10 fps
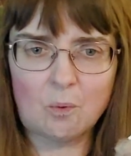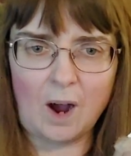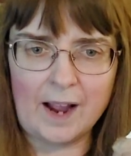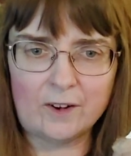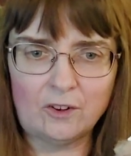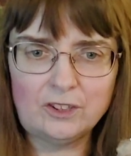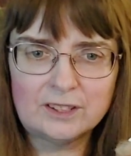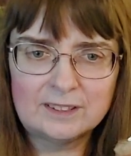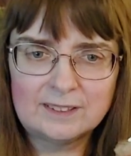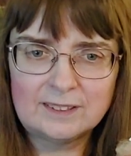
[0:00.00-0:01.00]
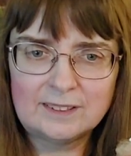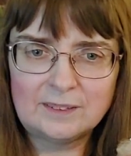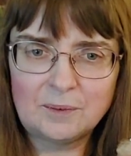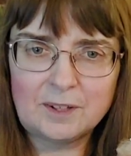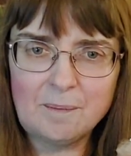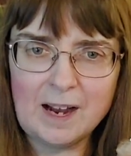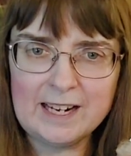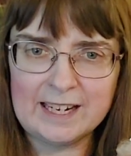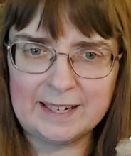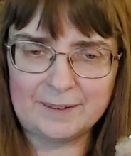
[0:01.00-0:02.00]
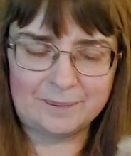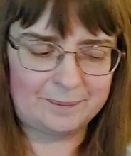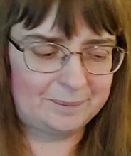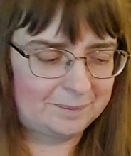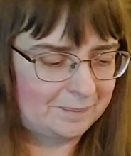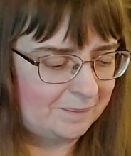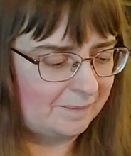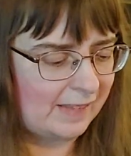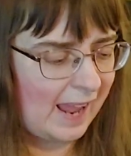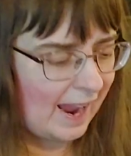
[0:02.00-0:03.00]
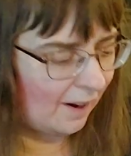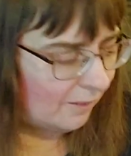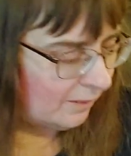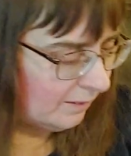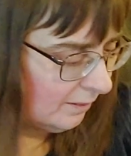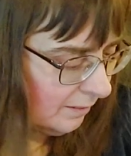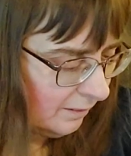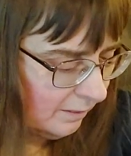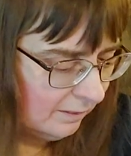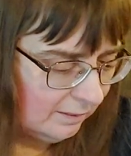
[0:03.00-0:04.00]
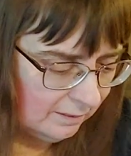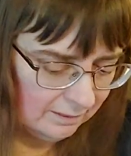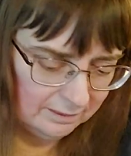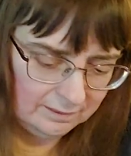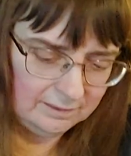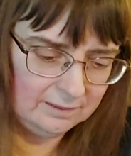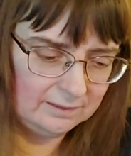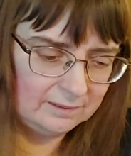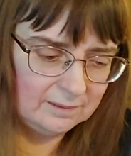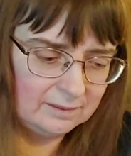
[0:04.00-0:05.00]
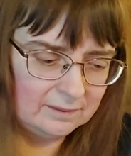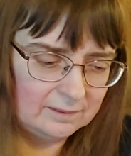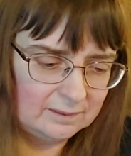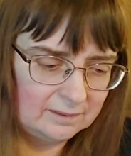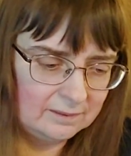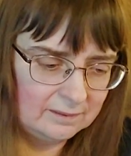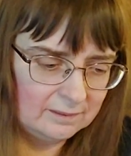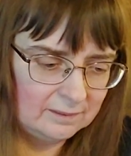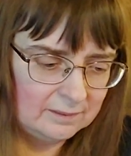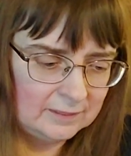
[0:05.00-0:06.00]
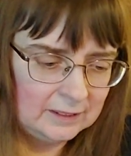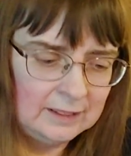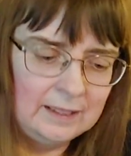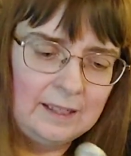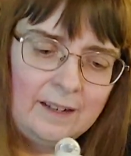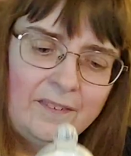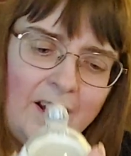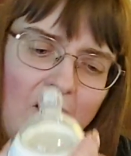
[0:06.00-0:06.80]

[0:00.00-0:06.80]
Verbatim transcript: wild with a monkey. Now Get your butt out of my face. The